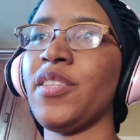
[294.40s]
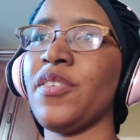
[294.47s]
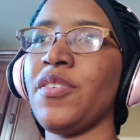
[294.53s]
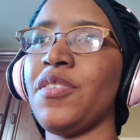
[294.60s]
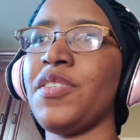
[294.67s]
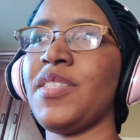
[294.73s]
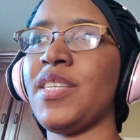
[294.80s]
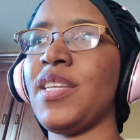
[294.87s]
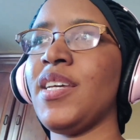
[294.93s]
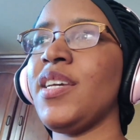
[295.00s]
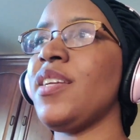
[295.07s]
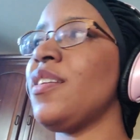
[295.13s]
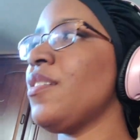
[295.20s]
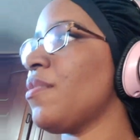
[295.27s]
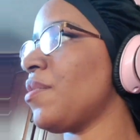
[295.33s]
gonna get the girls
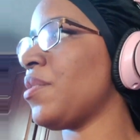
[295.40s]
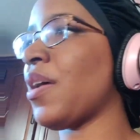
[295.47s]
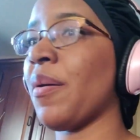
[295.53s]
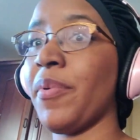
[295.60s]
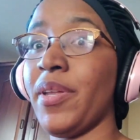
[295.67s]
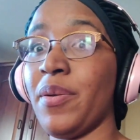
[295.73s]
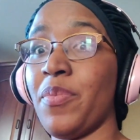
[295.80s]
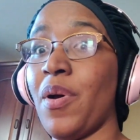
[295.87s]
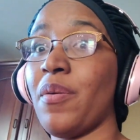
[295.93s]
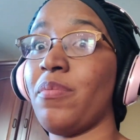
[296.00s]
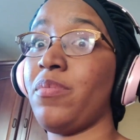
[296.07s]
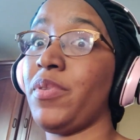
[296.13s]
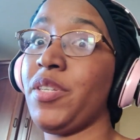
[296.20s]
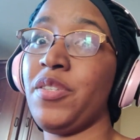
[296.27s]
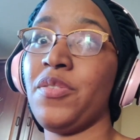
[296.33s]
seated and I'm gonna
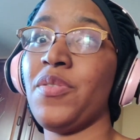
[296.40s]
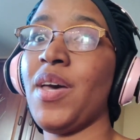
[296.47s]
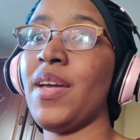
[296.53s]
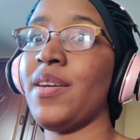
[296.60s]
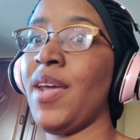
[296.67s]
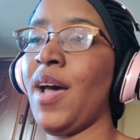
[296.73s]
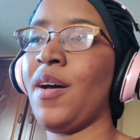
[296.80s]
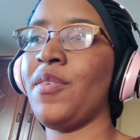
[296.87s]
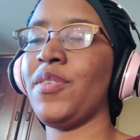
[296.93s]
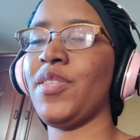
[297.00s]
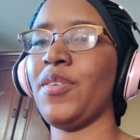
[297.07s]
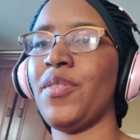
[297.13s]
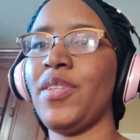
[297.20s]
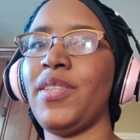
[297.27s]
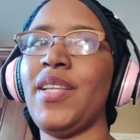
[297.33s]
probably do that now.
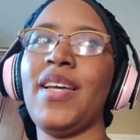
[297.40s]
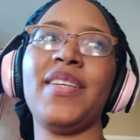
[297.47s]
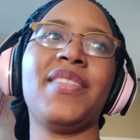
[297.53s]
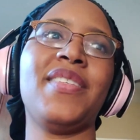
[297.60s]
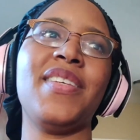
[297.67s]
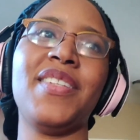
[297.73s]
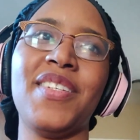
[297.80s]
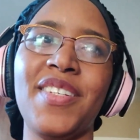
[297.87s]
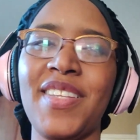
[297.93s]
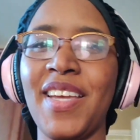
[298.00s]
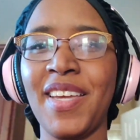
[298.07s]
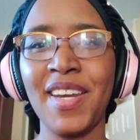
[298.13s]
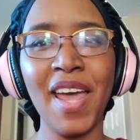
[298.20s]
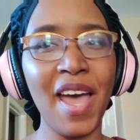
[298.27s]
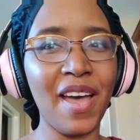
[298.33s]
So the less dishes
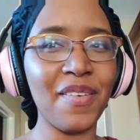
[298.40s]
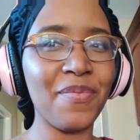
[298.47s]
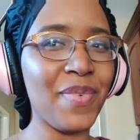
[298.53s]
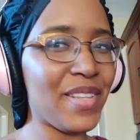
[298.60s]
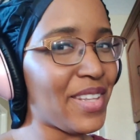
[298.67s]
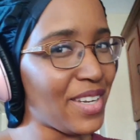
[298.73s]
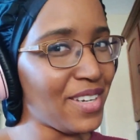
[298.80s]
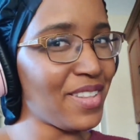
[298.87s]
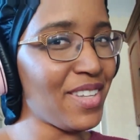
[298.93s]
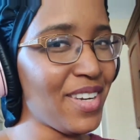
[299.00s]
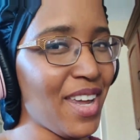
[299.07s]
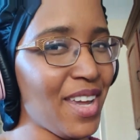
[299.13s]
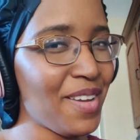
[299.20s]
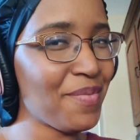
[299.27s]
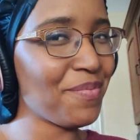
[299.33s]
I can have by the end of the
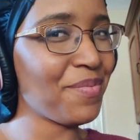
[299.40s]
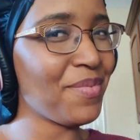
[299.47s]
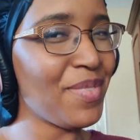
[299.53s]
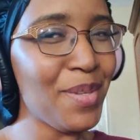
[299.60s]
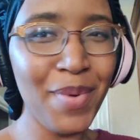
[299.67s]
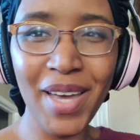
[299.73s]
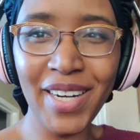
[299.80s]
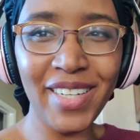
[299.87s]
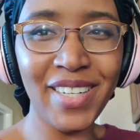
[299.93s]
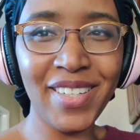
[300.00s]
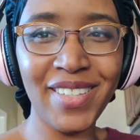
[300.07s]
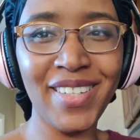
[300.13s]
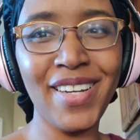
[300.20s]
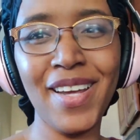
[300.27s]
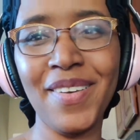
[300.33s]
night, the better,
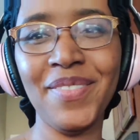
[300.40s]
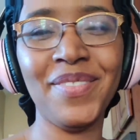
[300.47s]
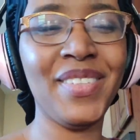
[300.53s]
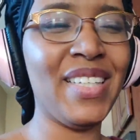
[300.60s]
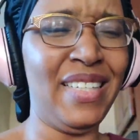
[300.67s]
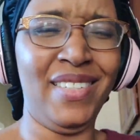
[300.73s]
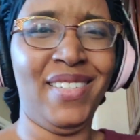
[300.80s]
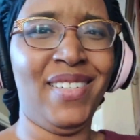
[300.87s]
you know?